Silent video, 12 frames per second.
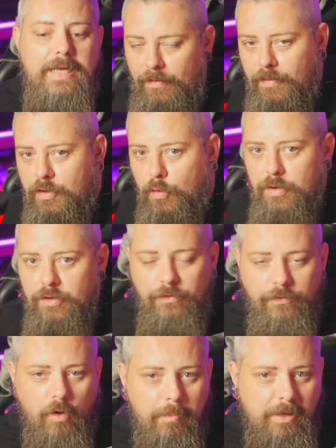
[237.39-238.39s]
and then the
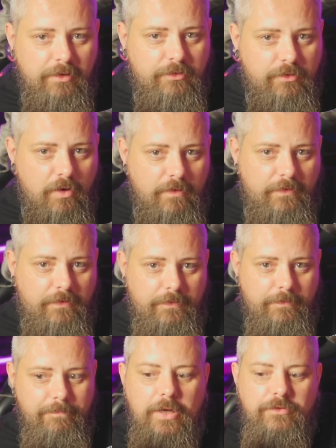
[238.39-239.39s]
owners have got pissed
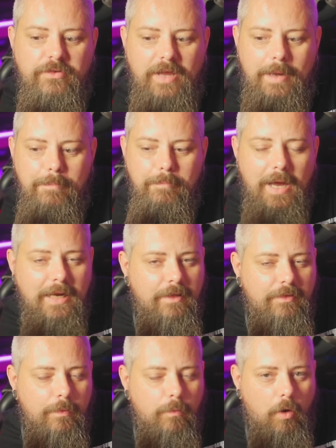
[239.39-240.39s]
off because it's
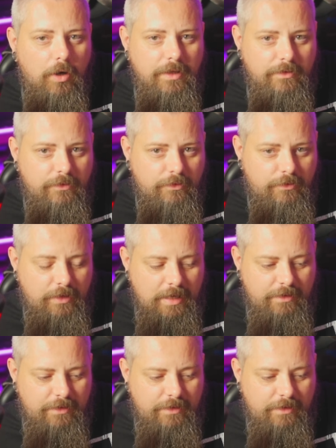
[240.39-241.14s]
impacted their wallets.